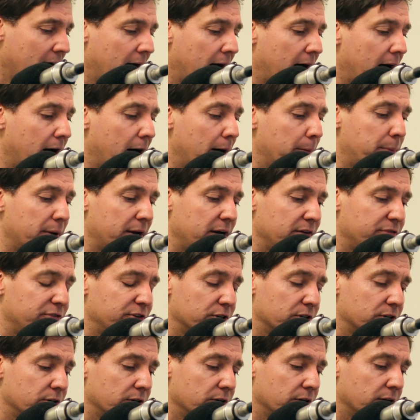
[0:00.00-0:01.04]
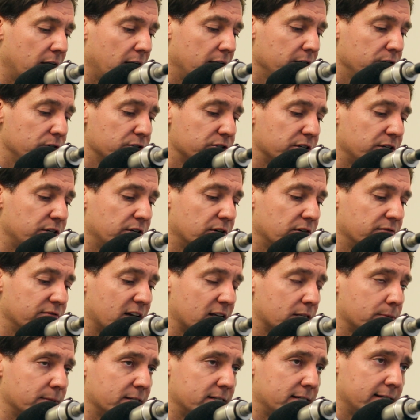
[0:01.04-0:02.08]
But if you're using your
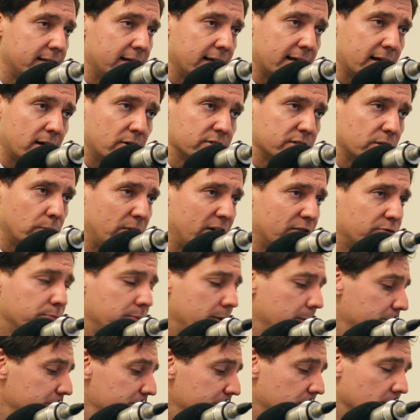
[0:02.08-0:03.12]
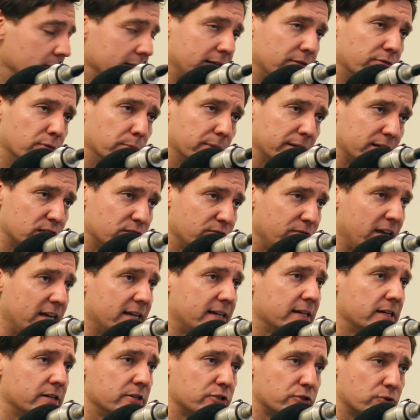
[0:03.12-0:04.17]
investment to take housing away from people, to leave a place
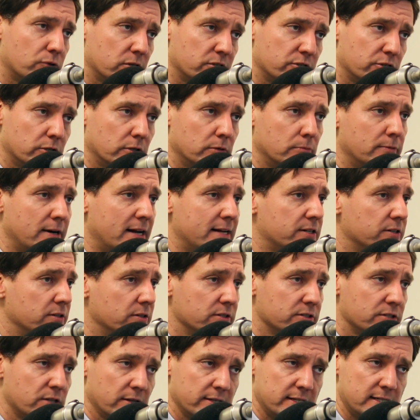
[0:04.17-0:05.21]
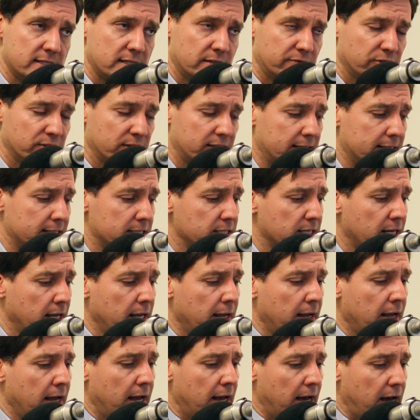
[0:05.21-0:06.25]
vacant, short-term rentals, all these different things,
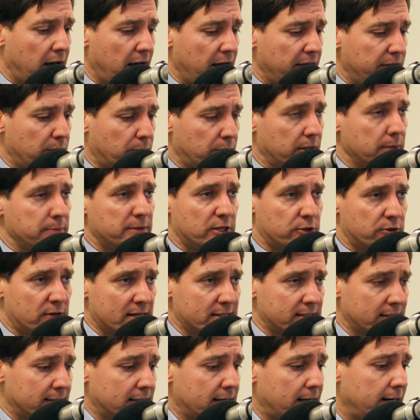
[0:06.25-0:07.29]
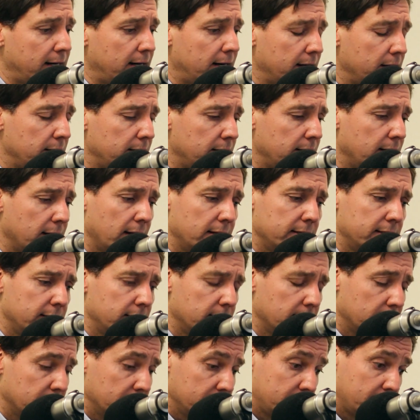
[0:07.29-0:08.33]
then we're going to be addressing that. And
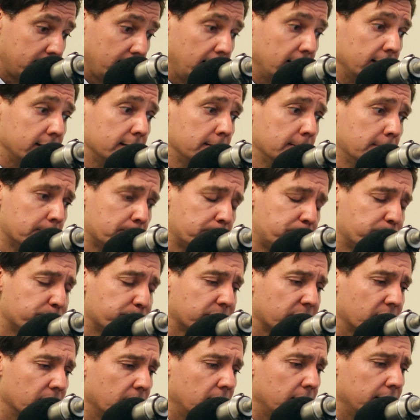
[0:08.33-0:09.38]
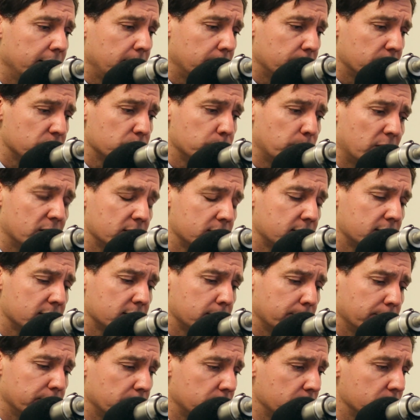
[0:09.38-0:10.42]
I said, in response to
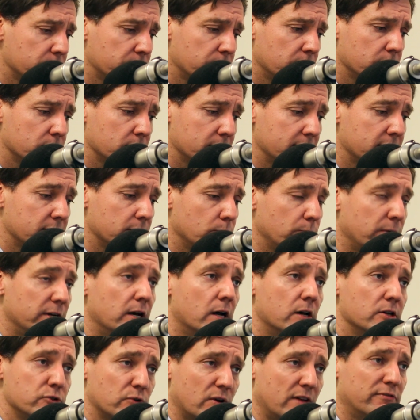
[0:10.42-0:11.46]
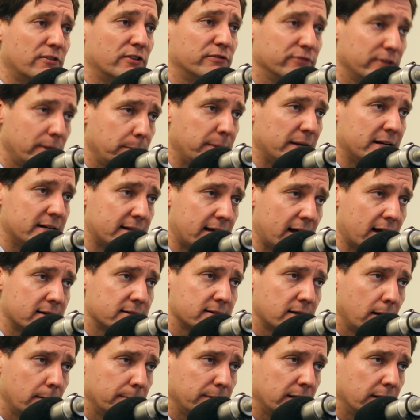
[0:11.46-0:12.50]
some of the concerns, listen, we also have a flipping
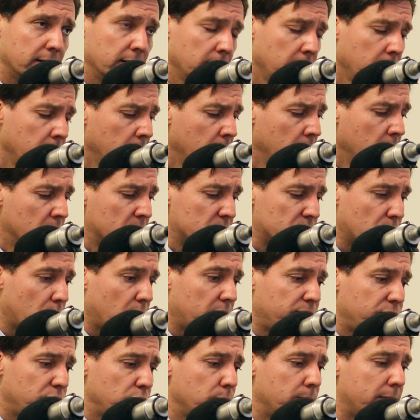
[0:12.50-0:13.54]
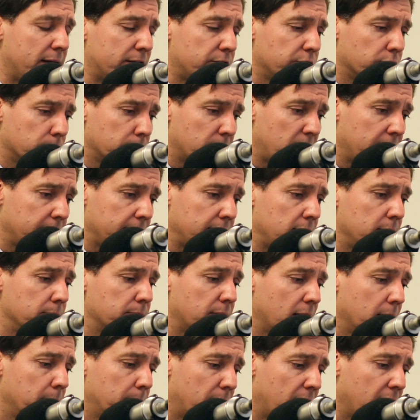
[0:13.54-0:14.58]
tax coming. So if you make your money
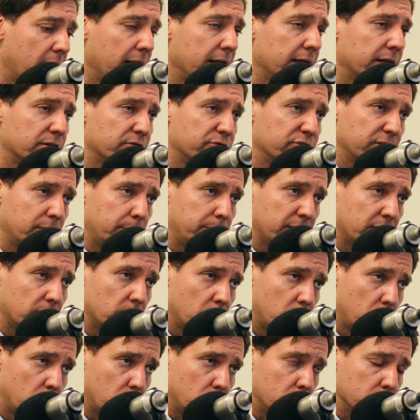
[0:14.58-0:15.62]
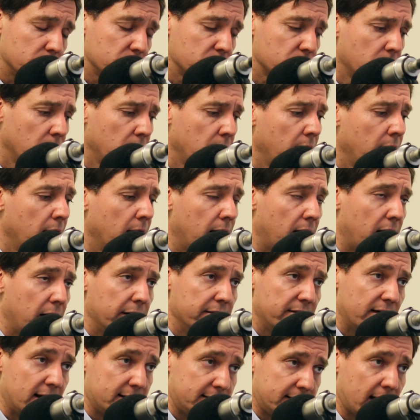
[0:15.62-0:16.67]
by buying and flipping homes,
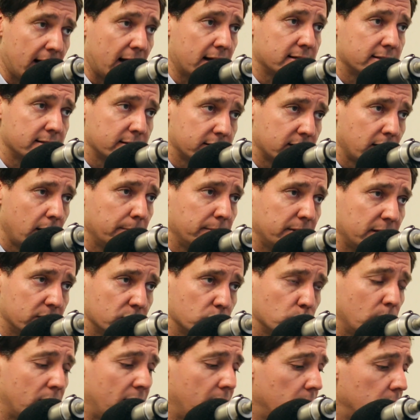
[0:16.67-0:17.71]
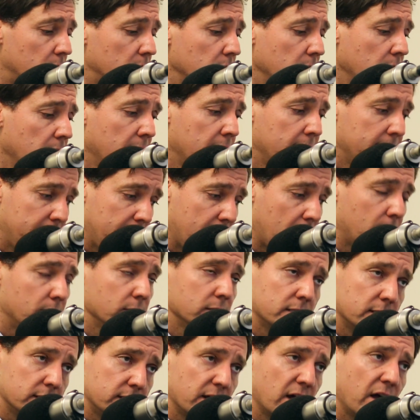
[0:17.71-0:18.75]
that tax is coming as well. Now
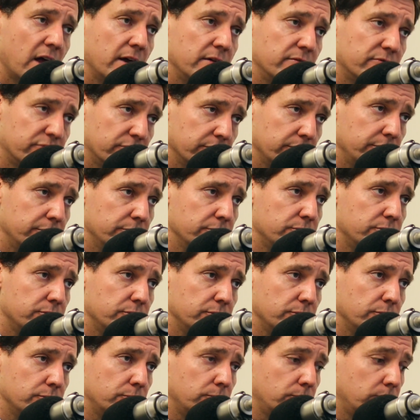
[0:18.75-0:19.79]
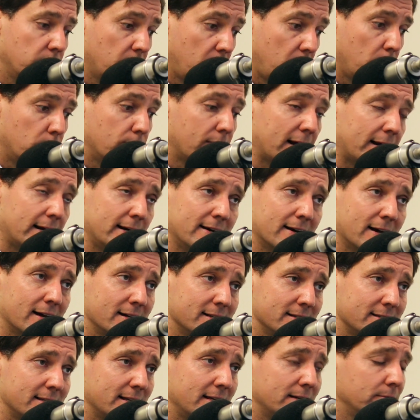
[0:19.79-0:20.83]
is the time for you to
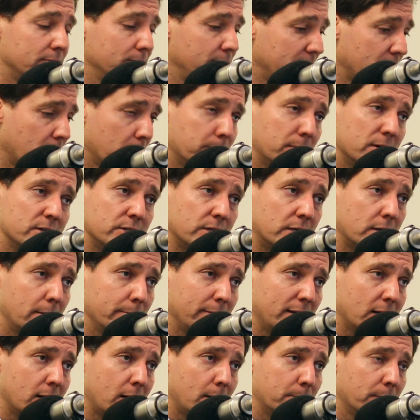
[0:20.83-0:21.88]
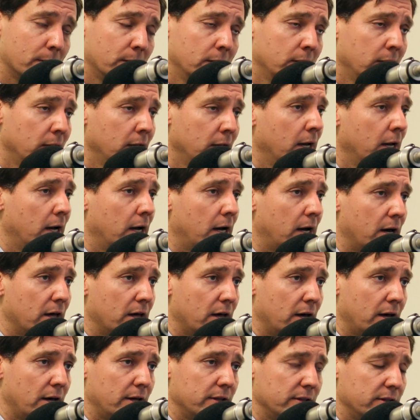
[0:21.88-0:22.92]
recognize that we got a budget coming up.
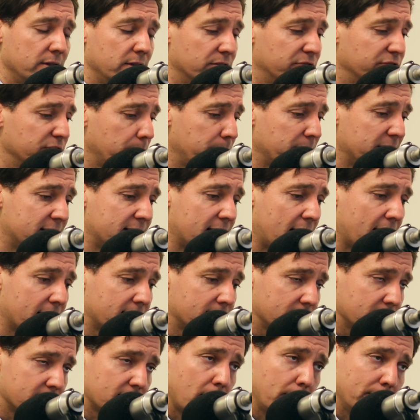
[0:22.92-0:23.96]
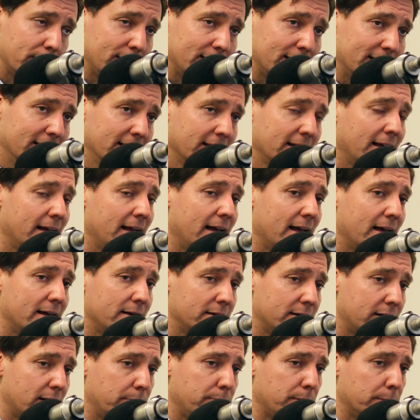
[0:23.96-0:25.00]
The flipping tax is coming
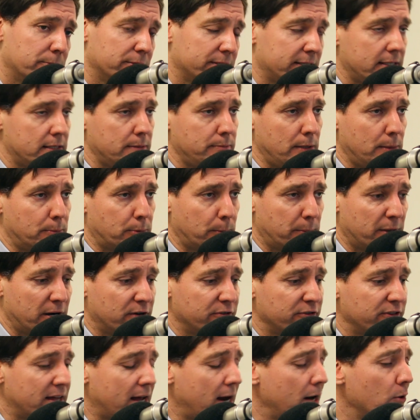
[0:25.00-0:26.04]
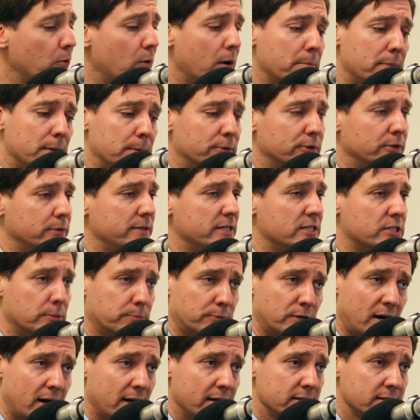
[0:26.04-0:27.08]
and people need to be prepared for that. I don't want people to be
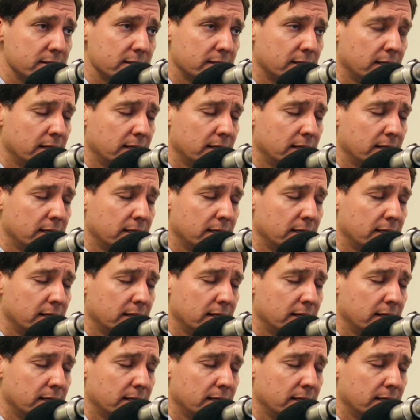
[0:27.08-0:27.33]
surprised.